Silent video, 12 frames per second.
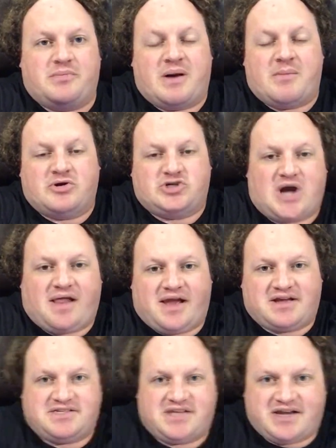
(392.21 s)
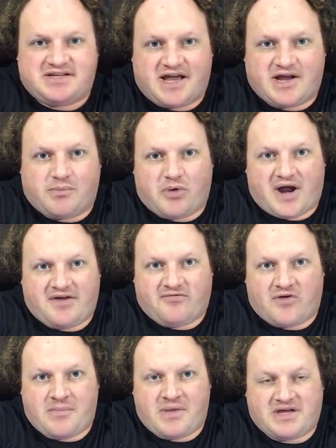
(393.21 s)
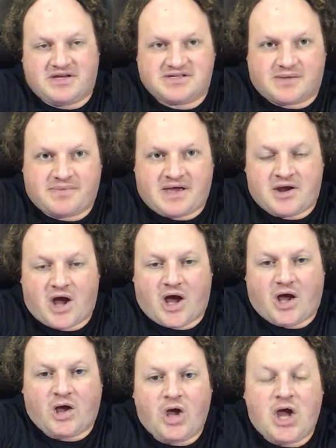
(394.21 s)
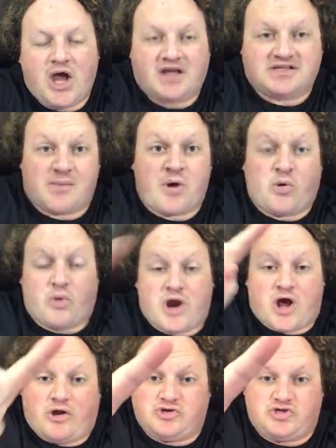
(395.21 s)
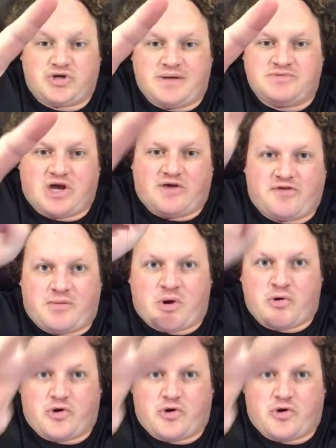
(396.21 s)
But I'm going to try, like I said, to take a break from it because I'm on Ronaldo streams often,